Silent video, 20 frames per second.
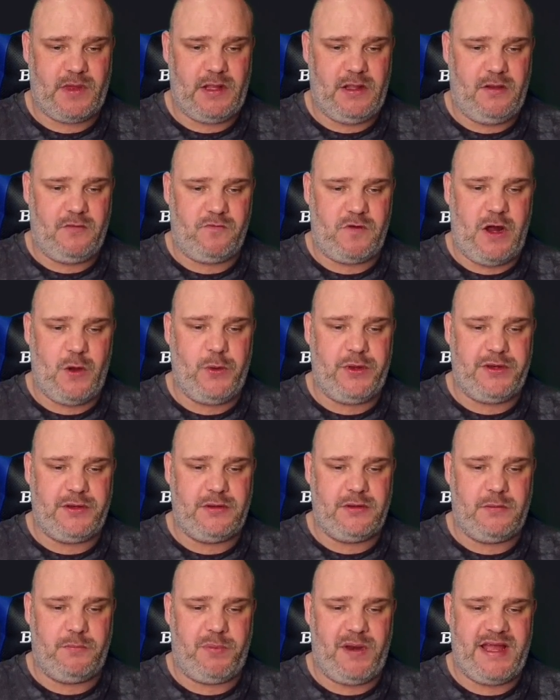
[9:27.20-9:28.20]
Rowan,
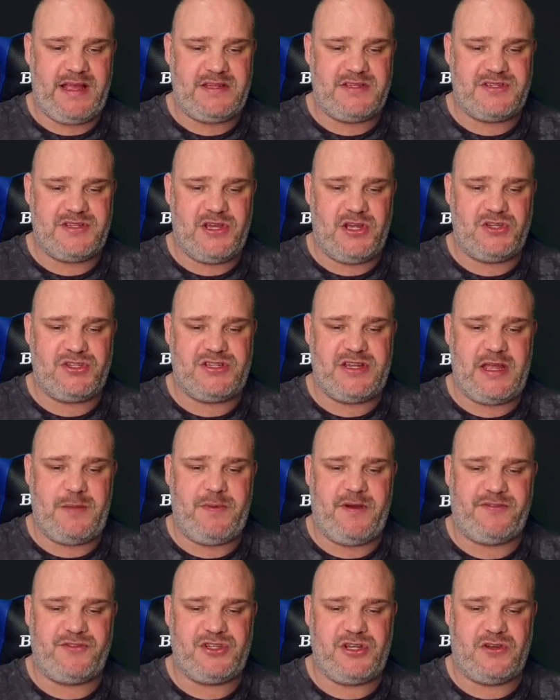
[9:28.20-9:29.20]
Blade Surge,
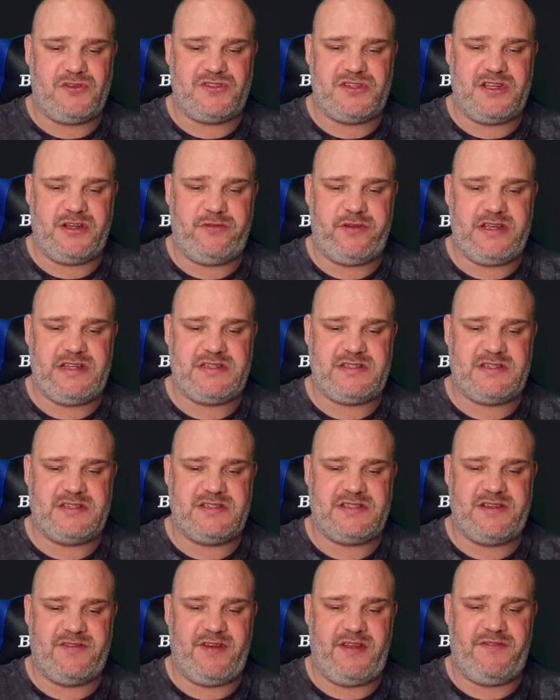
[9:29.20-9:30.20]
debuff chance increased to
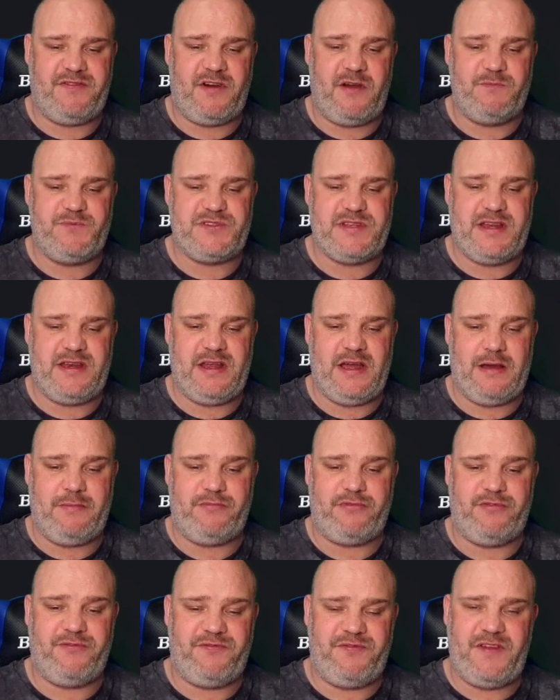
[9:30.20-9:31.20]
75% up
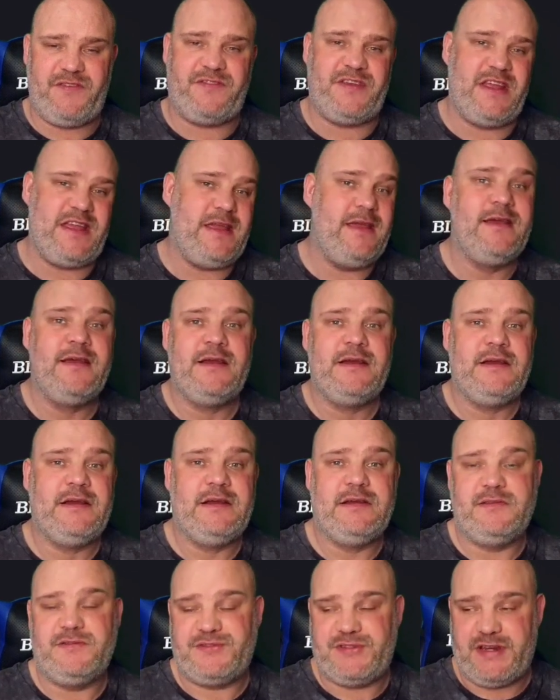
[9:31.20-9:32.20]
from 50,
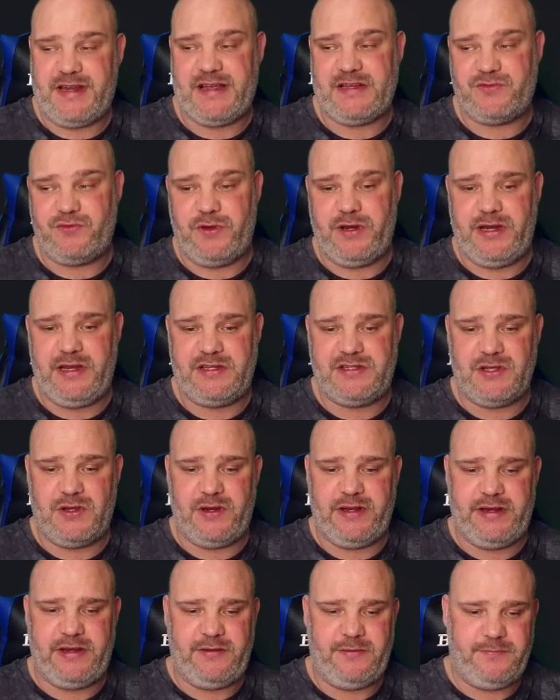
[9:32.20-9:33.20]
so that's really
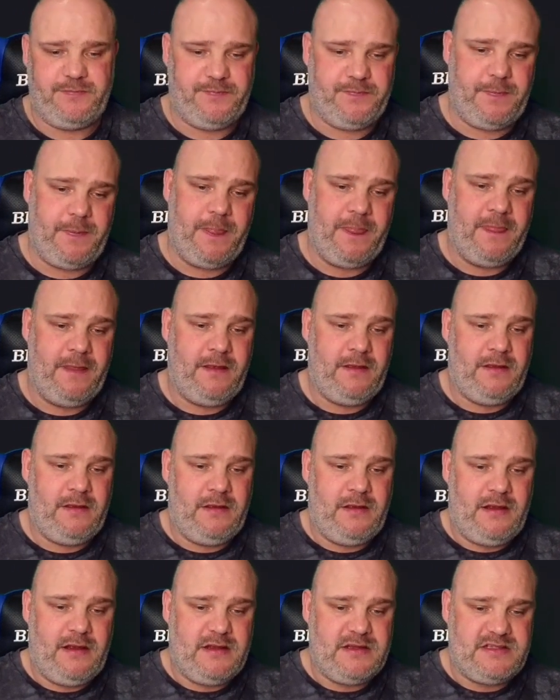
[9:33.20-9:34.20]
solid.
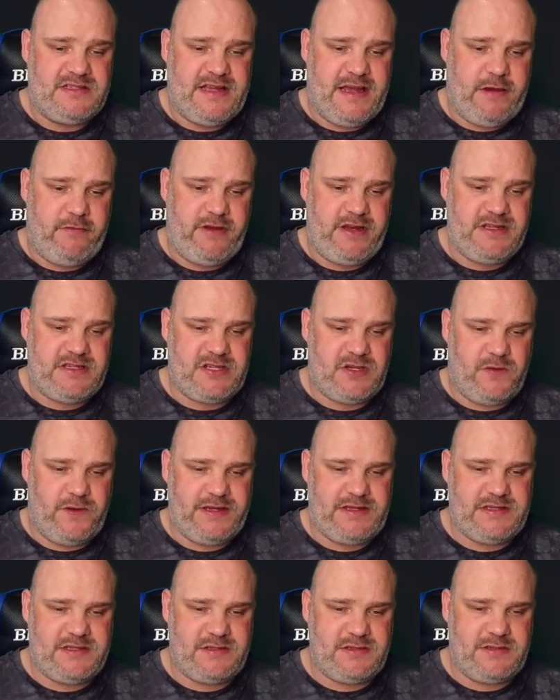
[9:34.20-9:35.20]
Terran
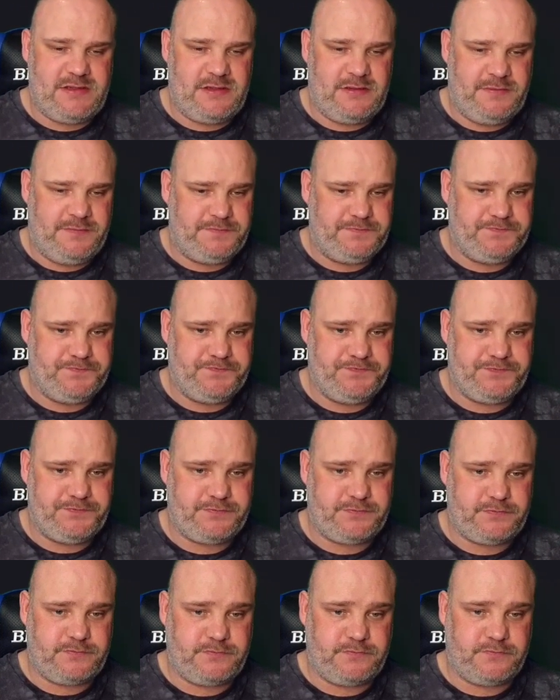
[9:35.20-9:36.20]
Titan,
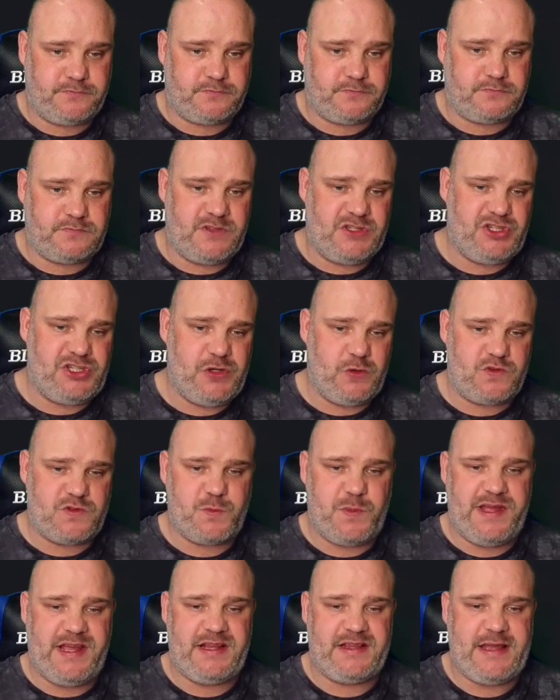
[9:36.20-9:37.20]
shield
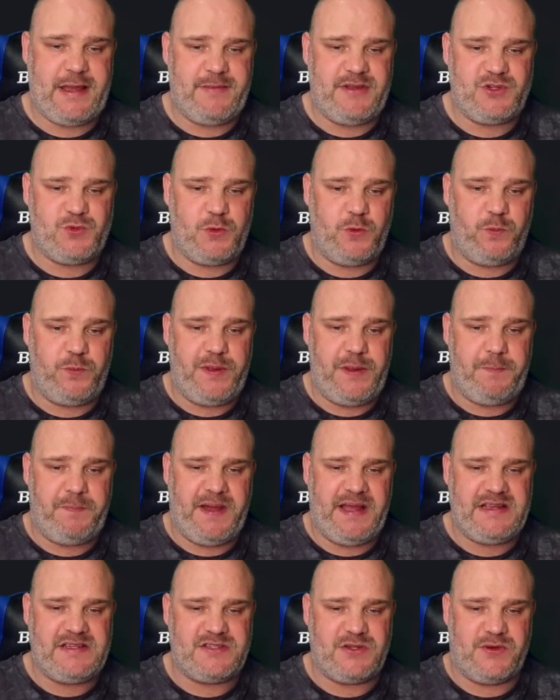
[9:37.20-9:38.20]
splitter damage will be
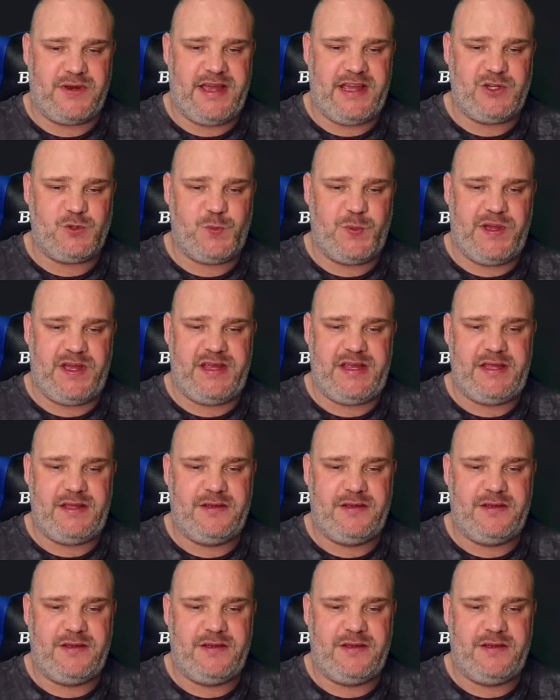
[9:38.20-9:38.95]
based on HP.